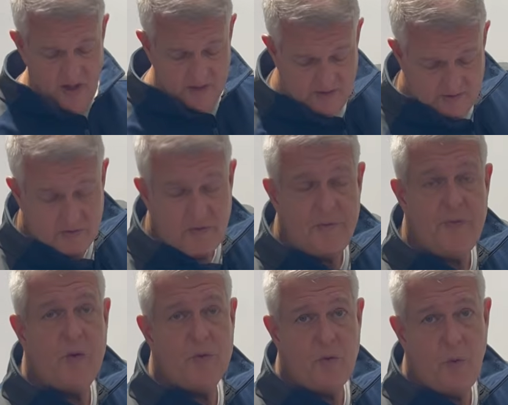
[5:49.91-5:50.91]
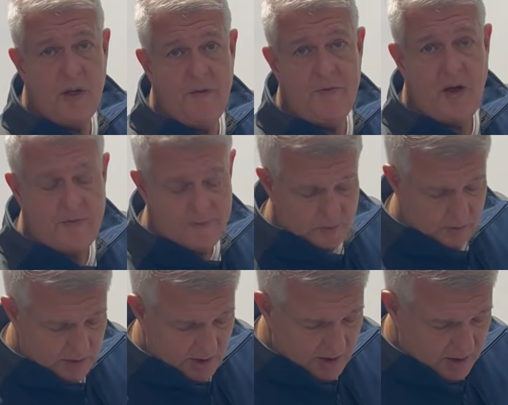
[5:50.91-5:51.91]
This is a full 25-foot
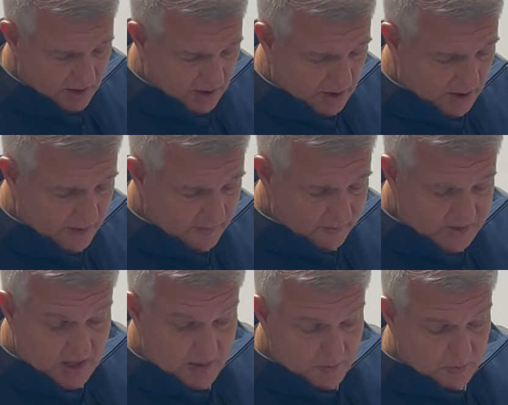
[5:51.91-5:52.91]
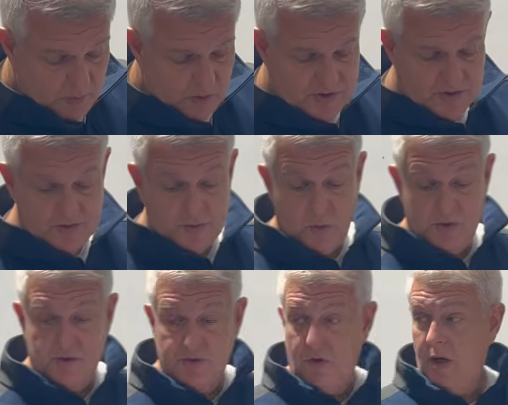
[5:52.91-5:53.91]
cable, which
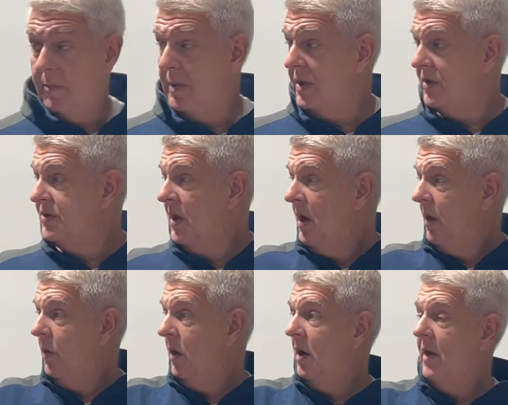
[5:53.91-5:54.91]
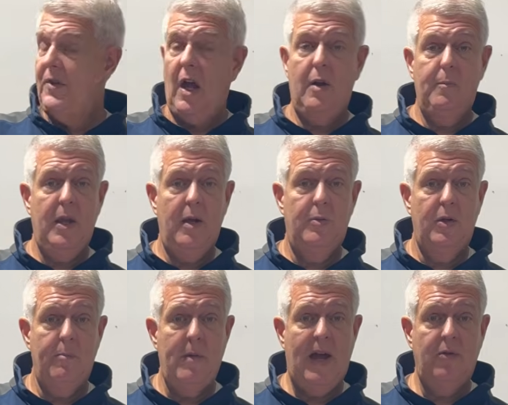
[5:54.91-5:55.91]
is great, because where I've got to be able to
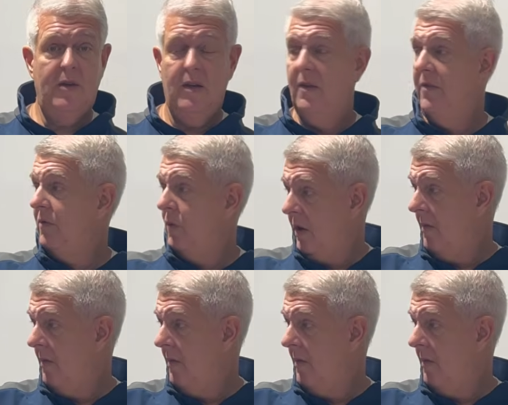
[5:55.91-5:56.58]
mount this, where I